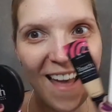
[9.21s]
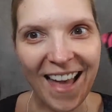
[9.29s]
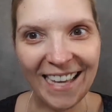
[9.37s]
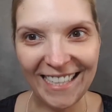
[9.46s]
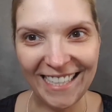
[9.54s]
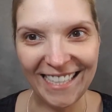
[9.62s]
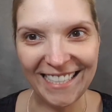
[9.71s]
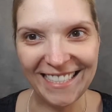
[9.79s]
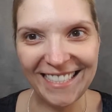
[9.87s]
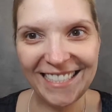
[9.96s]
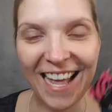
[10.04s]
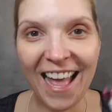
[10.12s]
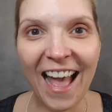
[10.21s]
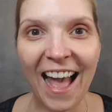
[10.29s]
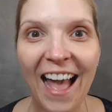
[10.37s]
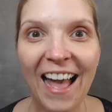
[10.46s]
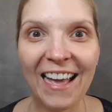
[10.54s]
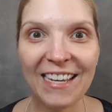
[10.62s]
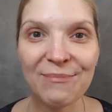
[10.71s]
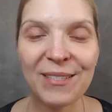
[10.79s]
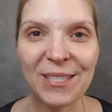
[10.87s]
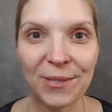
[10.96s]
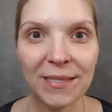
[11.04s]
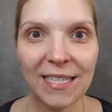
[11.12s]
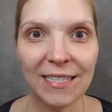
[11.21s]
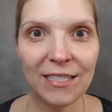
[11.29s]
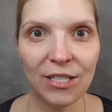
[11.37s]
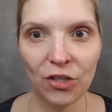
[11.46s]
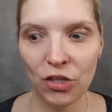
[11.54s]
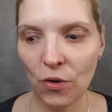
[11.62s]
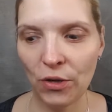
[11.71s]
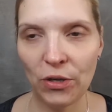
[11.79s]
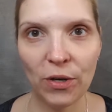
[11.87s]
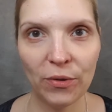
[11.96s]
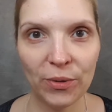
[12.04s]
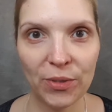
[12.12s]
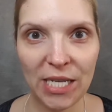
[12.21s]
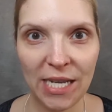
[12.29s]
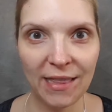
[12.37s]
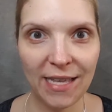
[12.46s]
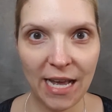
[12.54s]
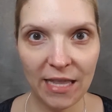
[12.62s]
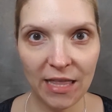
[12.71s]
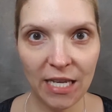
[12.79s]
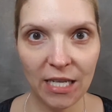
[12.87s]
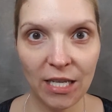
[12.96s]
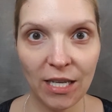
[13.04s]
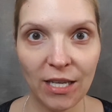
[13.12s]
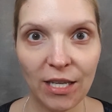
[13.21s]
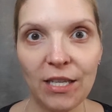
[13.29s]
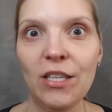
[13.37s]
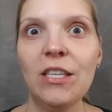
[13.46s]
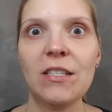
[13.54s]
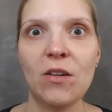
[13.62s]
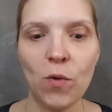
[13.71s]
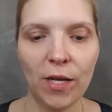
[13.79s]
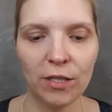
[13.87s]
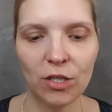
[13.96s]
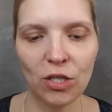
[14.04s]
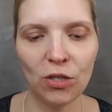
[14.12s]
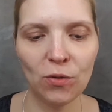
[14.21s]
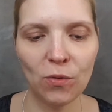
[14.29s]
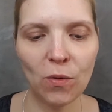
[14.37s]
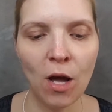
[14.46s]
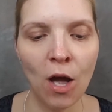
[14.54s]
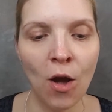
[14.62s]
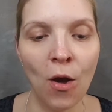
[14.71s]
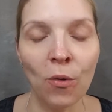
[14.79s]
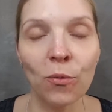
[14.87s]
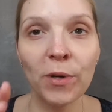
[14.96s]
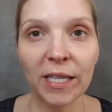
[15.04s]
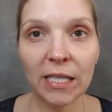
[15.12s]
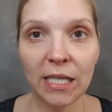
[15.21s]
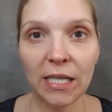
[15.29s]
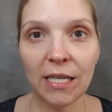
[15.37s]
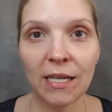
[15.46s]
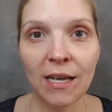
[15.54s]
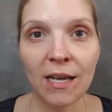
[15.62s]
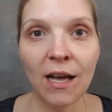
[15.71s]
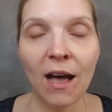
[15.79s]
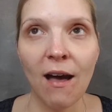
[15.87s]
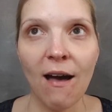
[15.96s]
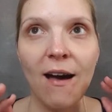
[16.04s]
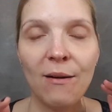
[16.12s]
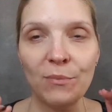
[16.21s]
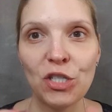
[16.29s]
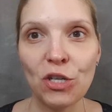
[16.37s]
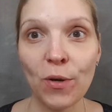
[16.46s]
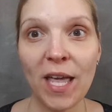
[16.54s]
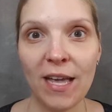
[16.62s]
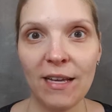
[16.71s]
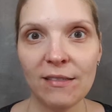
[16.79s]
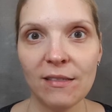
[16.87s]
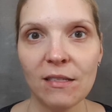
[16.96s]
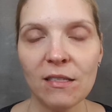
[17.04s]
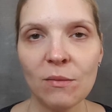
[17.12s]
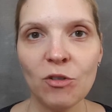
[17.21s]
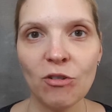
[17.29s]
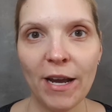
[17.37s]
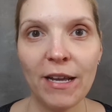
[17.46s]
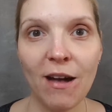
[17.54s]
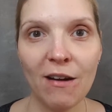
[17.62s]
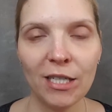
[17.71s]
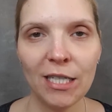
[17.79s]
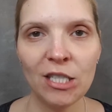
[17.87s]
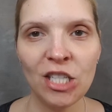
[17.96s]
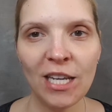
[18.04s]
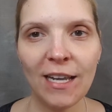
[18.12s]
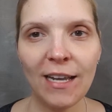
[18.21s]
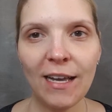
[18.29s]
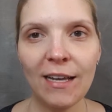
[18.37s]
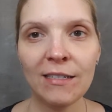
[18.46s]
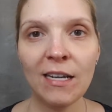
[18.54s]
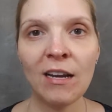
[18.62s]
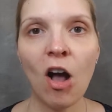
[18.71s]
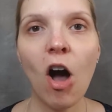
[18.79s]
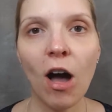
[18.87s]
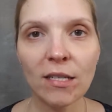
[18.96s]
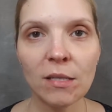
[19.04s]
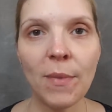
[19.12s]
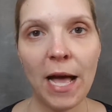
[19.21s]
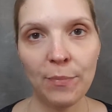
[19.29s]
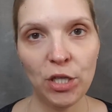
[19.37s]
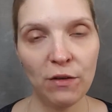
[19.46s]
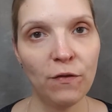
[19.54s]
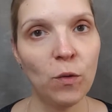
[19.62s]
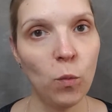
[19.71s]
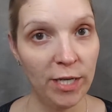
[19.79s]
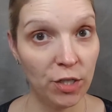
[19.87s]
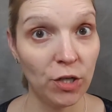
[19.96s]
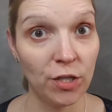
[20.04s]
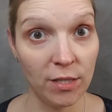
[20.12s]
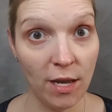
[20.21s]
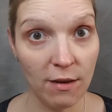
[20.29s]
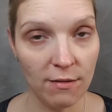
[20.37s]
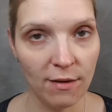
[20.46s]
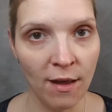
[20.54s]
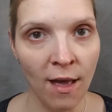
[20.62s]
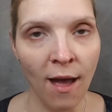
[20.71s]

Hi ladies, I am so excited to show you a routine that I think is going to really showcase some great coverage and an awesome option for winter skin.